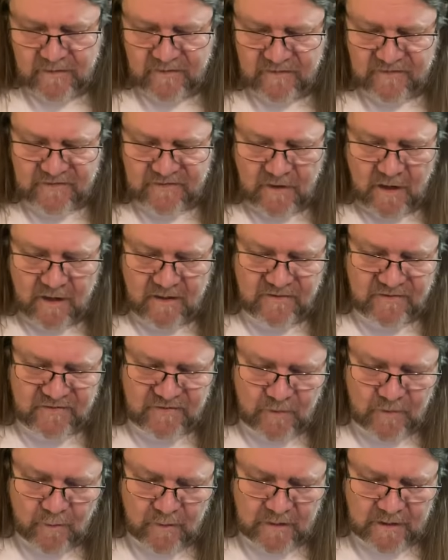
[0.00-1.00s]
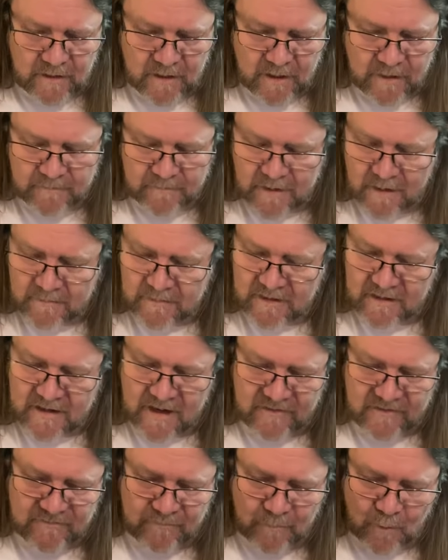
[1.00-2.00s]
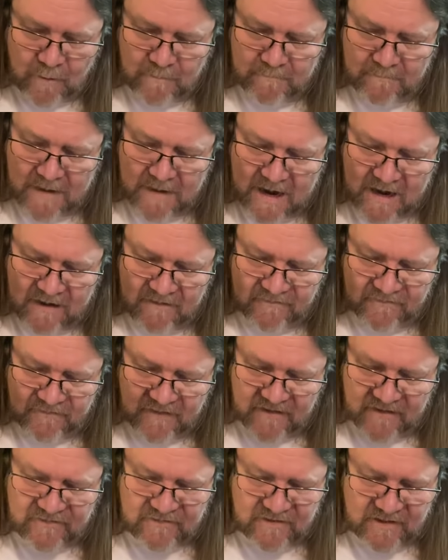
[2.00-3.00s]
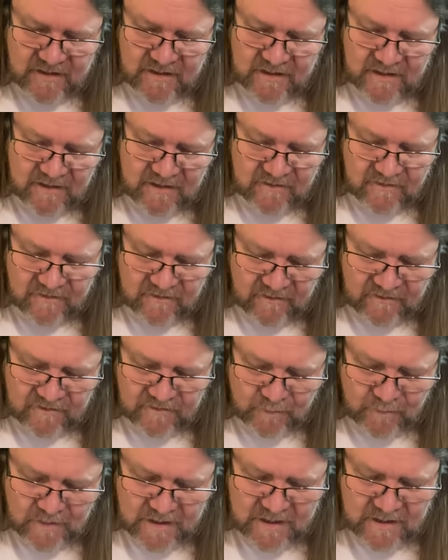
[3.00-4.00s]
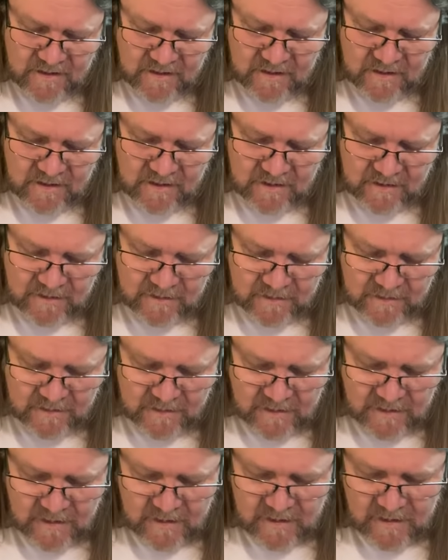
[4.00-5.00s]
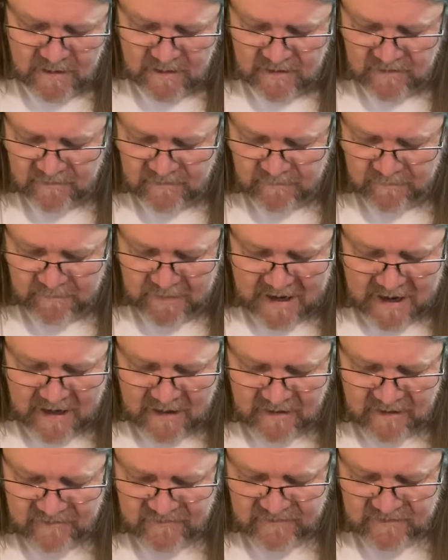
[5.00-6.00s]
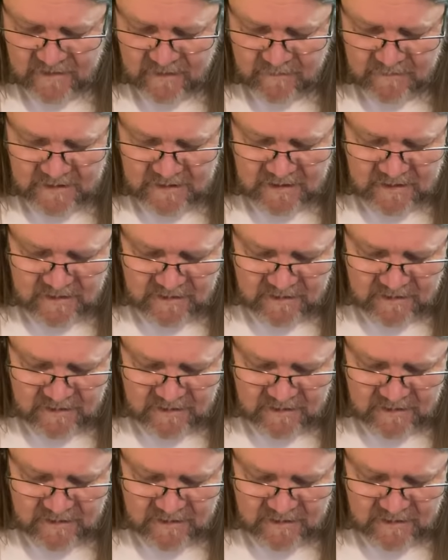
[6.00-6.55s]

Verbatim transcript: the sun's showing up, I mean, that's more manifesting it into the 3D. It's balance coming in